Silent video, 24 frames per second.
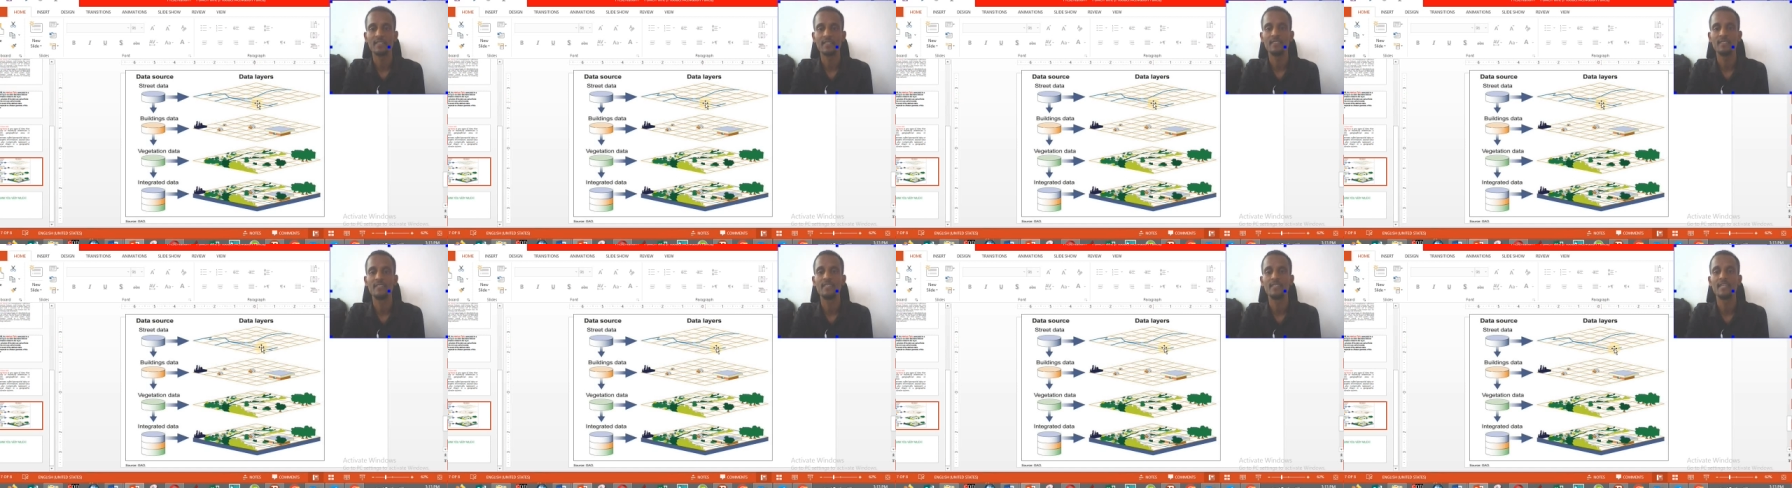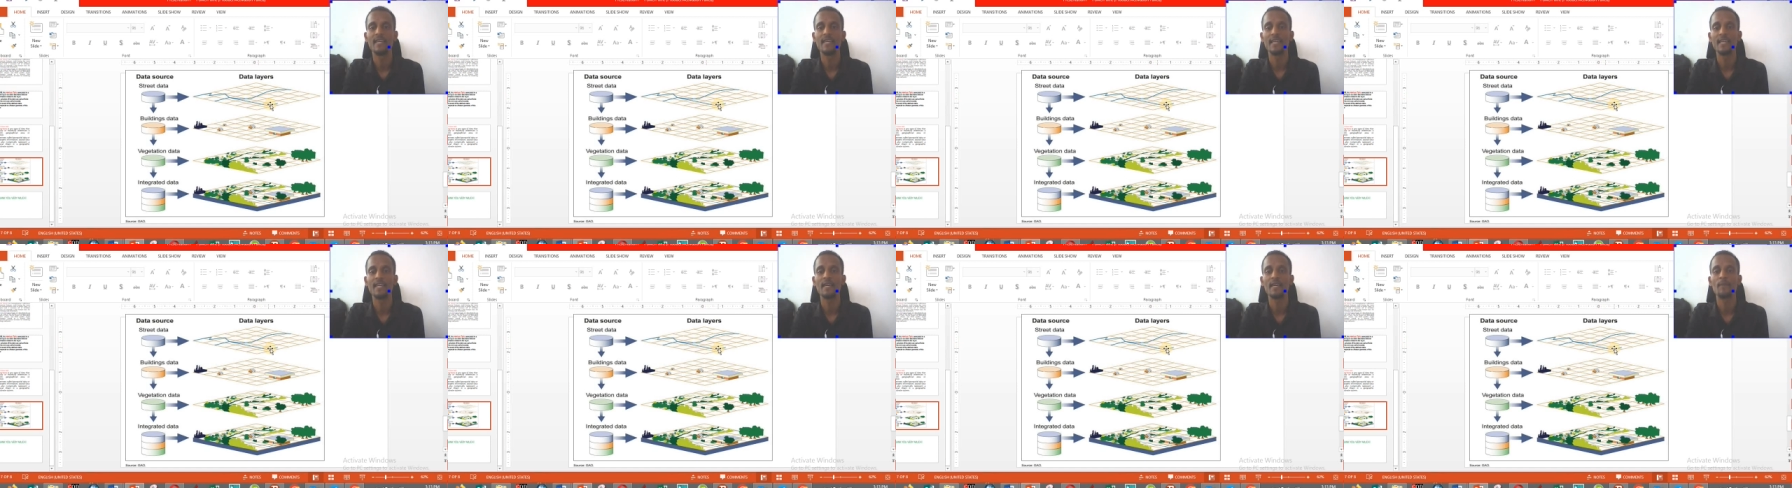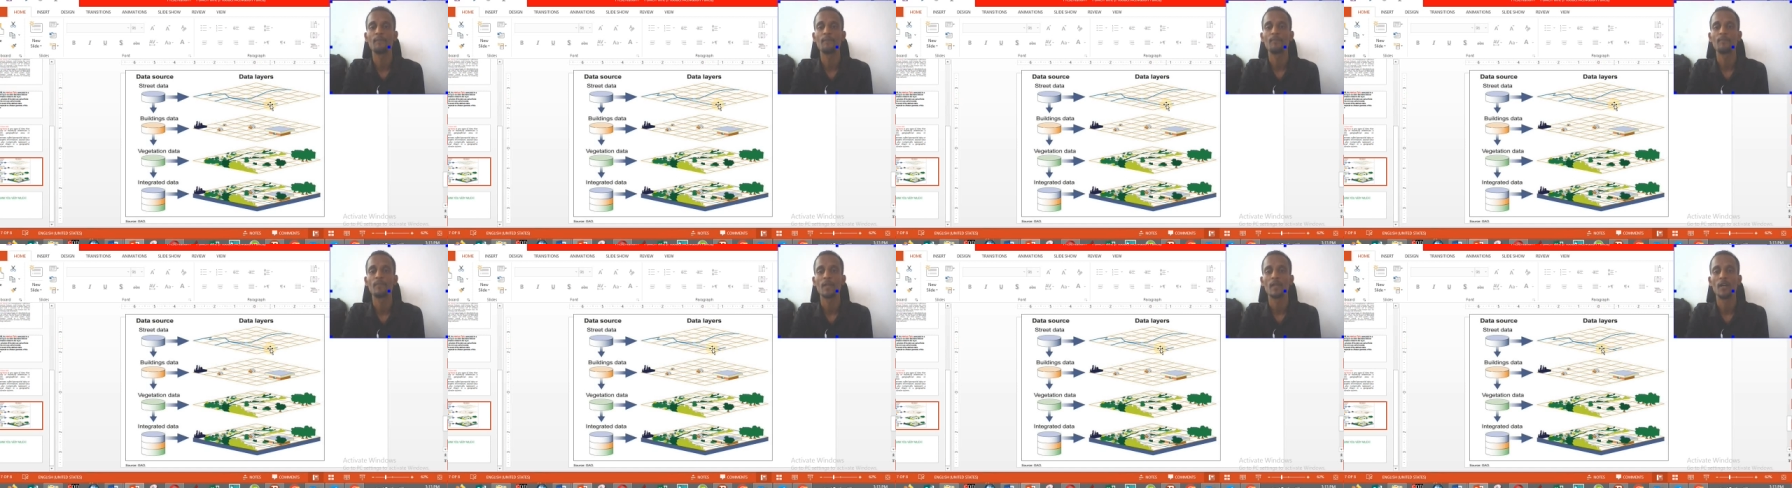the
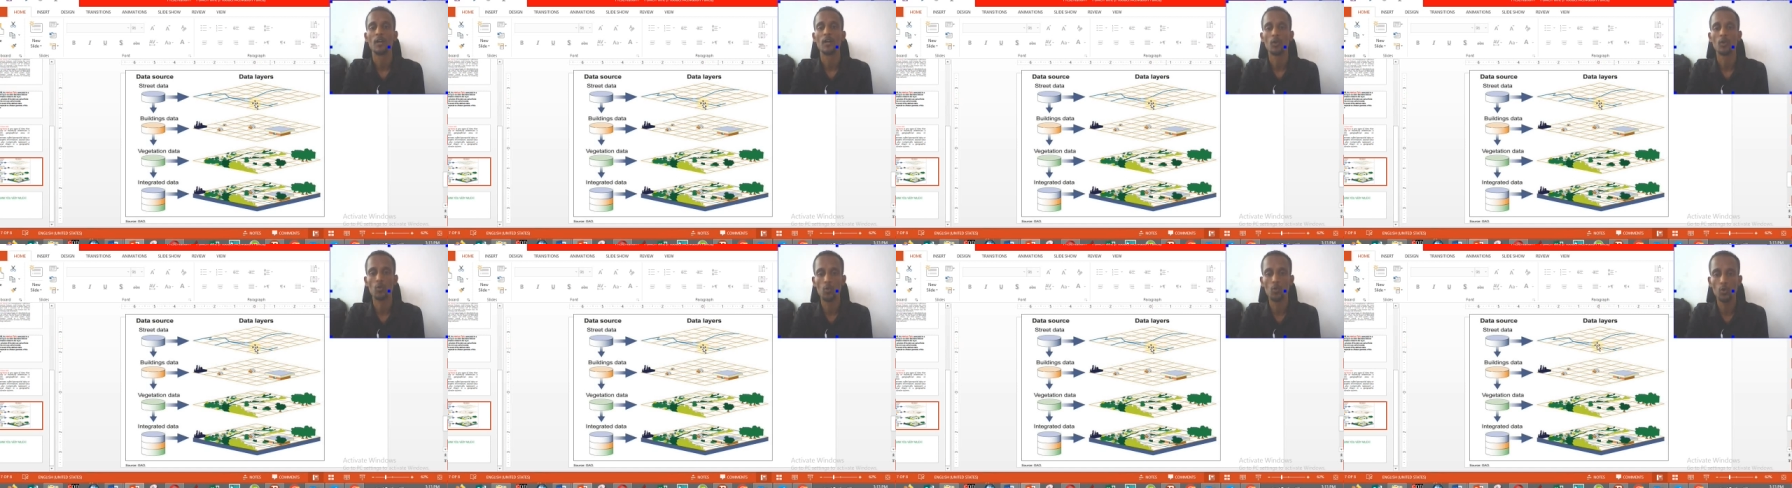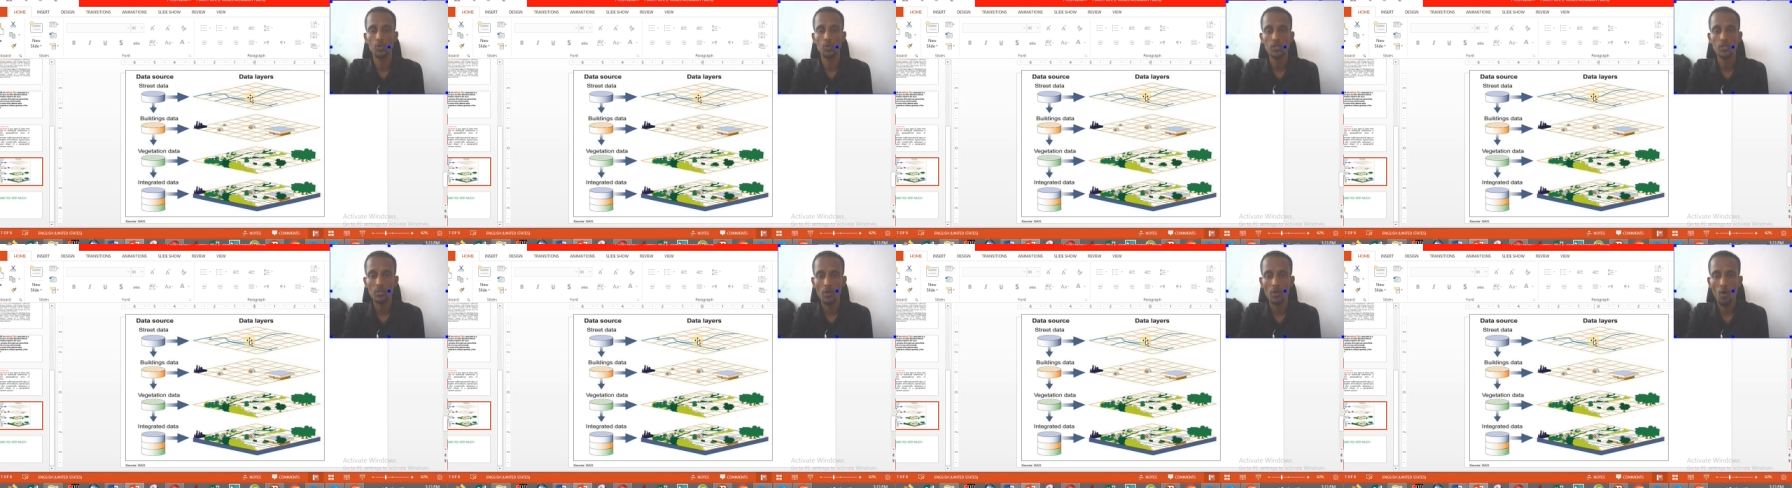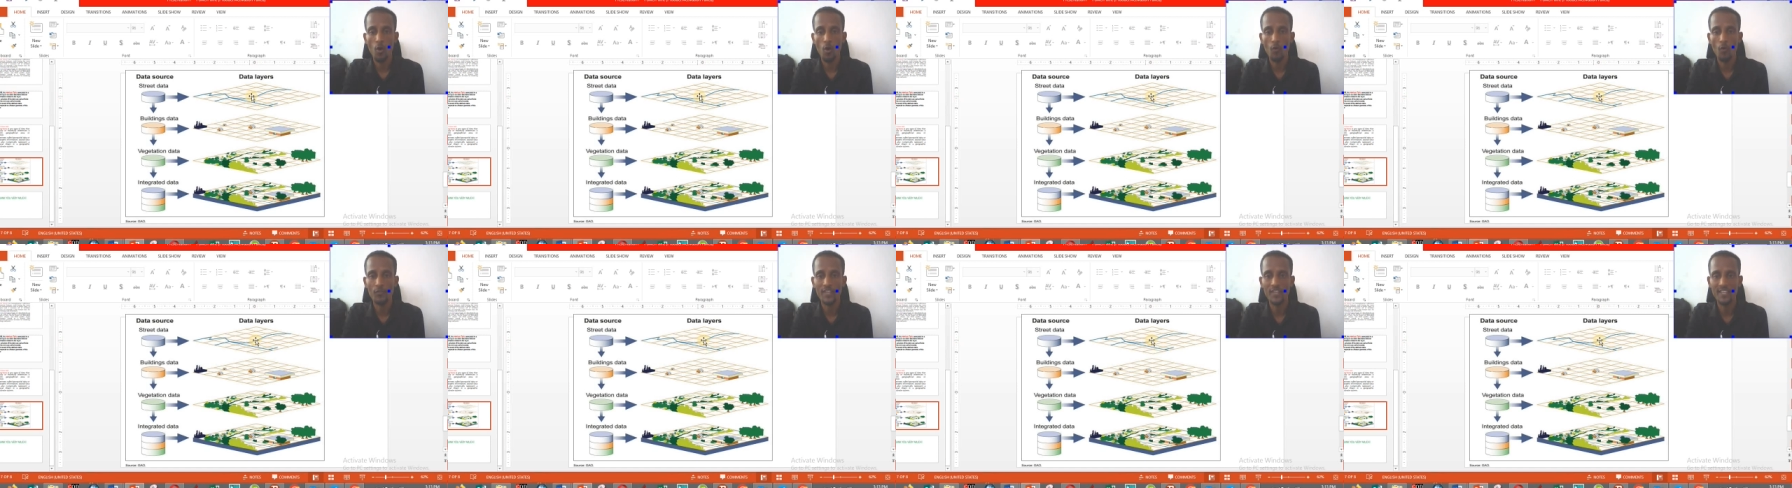route
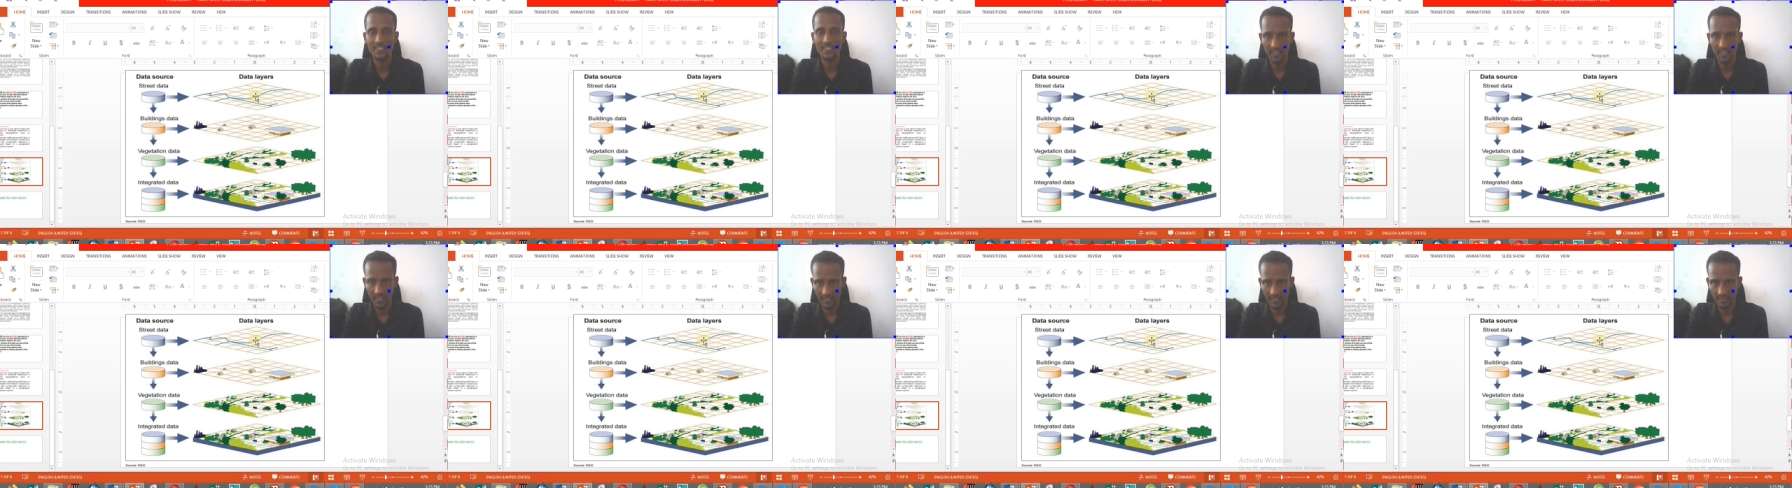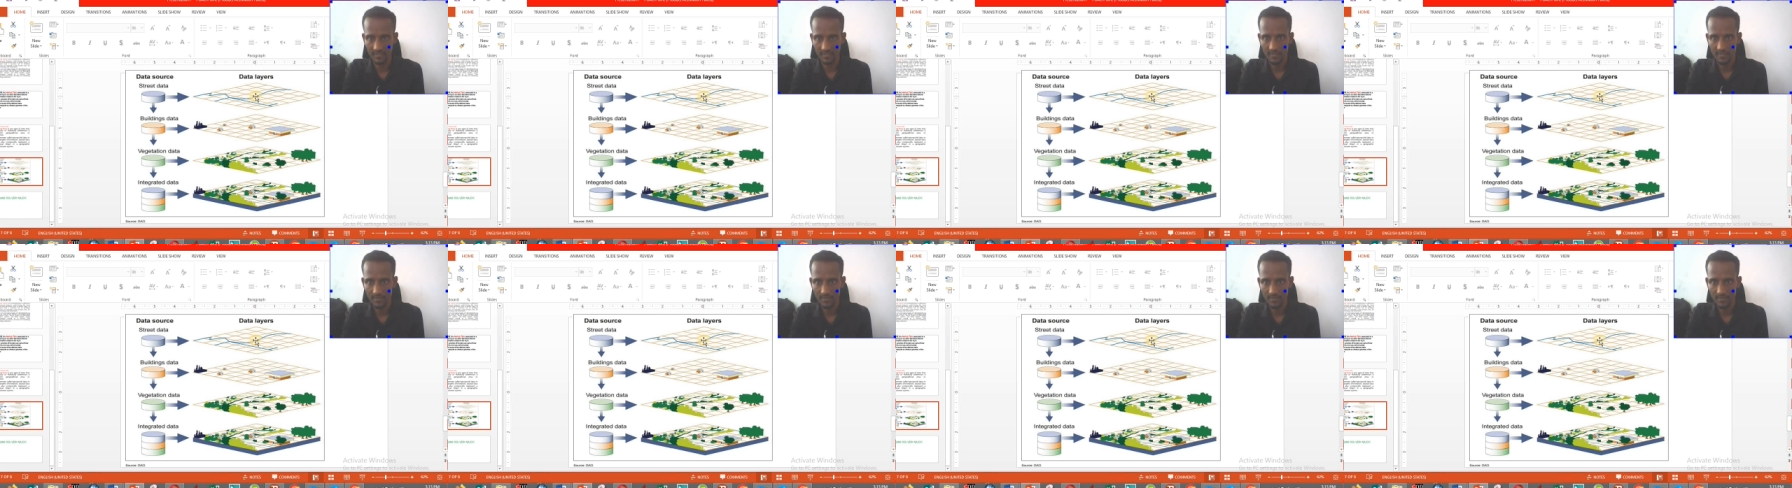of the street.